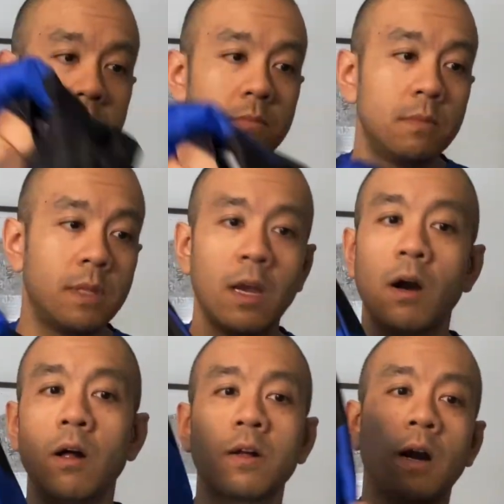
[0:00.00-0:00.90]
They
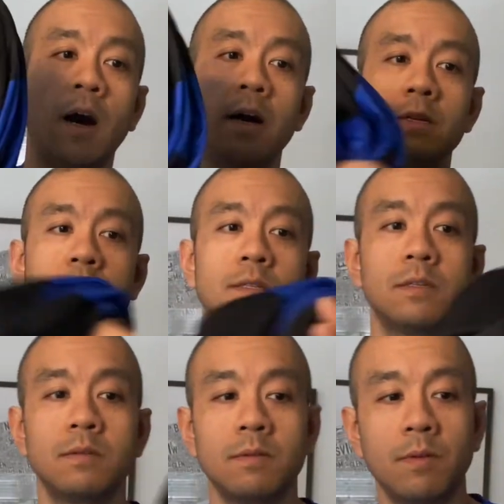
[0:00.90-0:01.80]
all cost
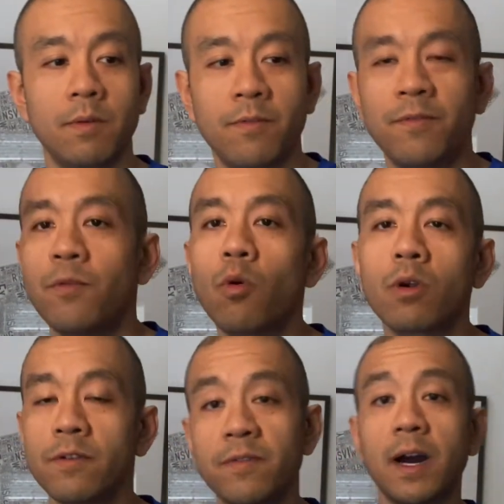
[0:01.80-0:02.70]
$4
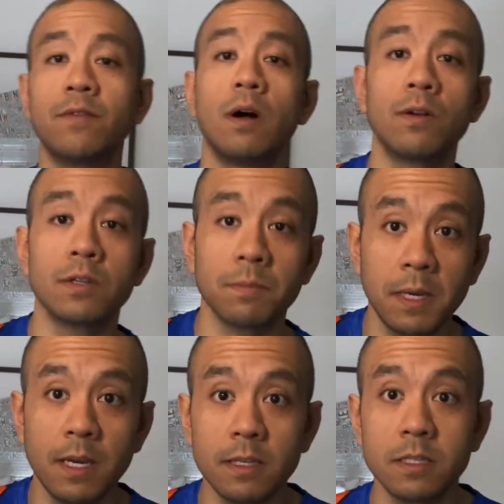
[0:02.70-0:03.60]
to $5 a
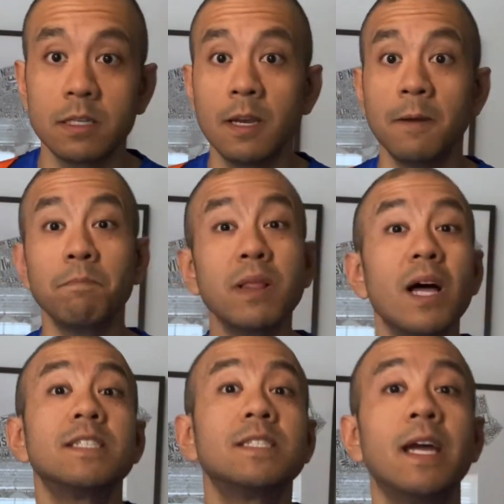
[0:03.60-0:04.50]
piece,
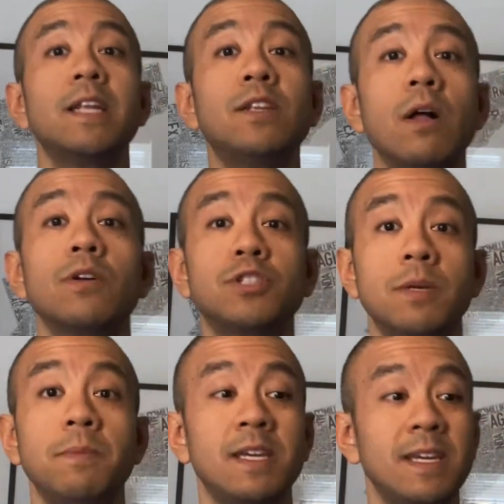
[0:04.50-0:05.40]
plus $10
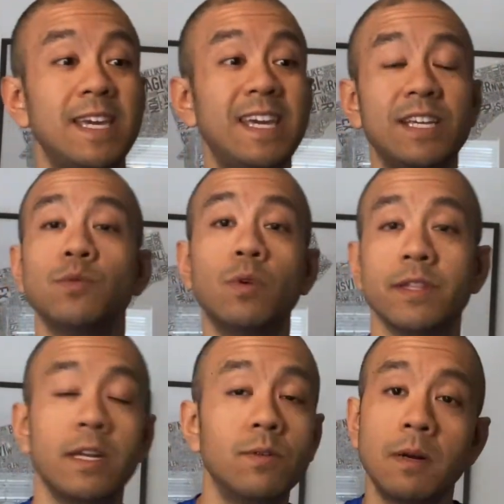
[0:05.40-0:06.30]
shipping each one. They
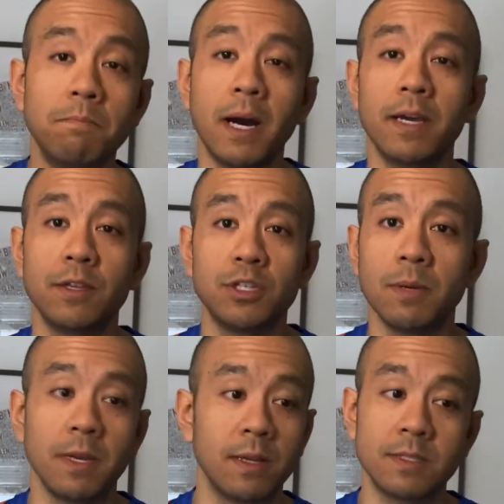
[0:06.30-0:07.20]
don't combine the
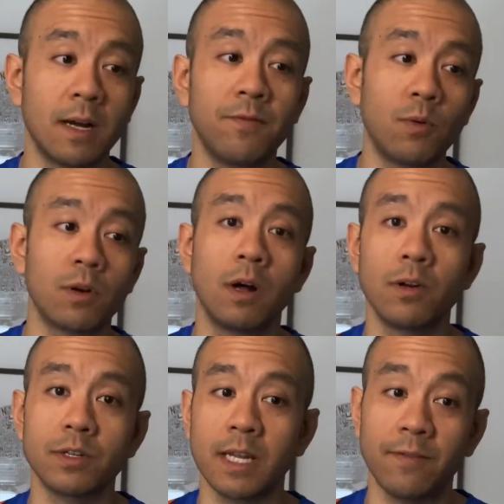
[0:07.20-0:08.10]
shipping. It's not
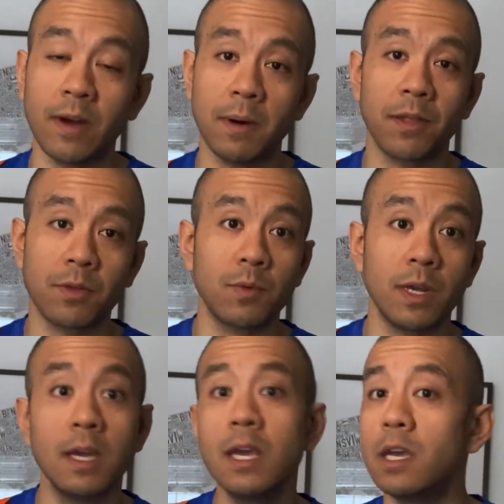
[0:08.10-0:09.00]
$4, and if I bought three,
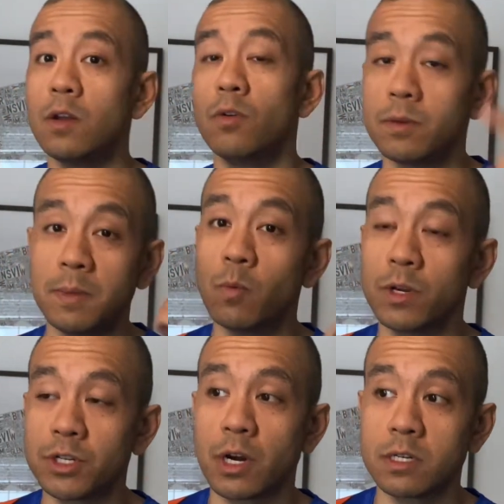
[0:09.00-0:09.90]
it'd only be one
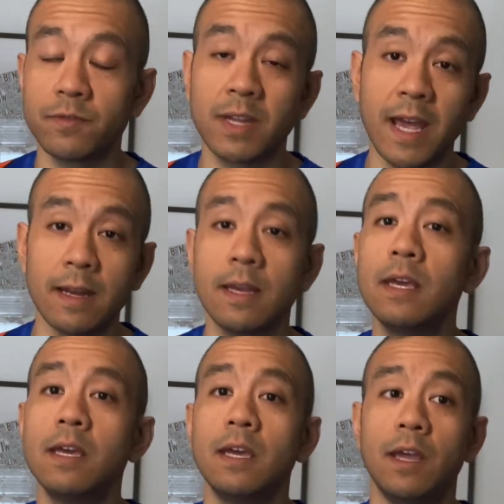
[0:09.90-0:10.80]
charge of $10.
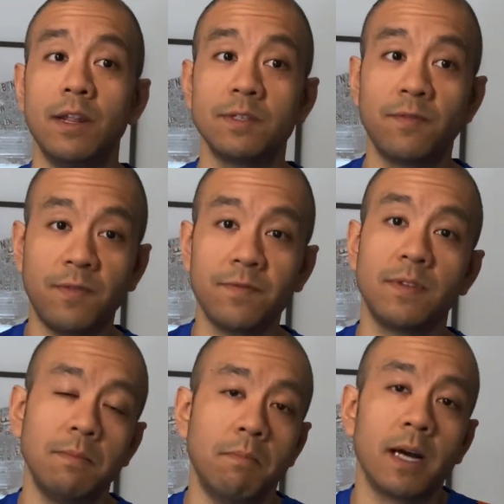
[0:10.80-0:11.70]
It is
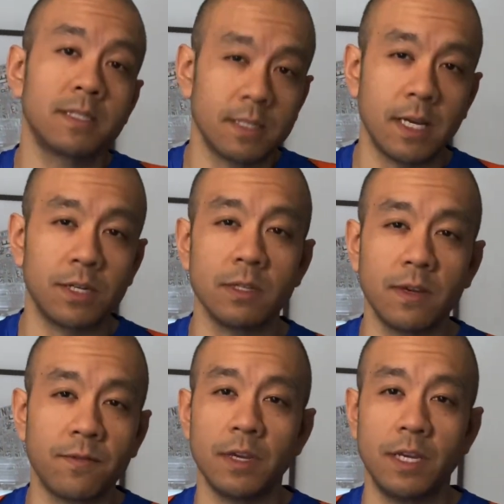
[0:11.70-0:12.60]
$15 essentially
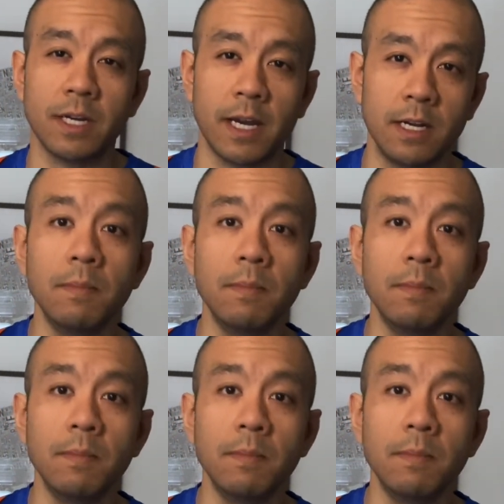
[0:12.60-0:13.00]
for each item.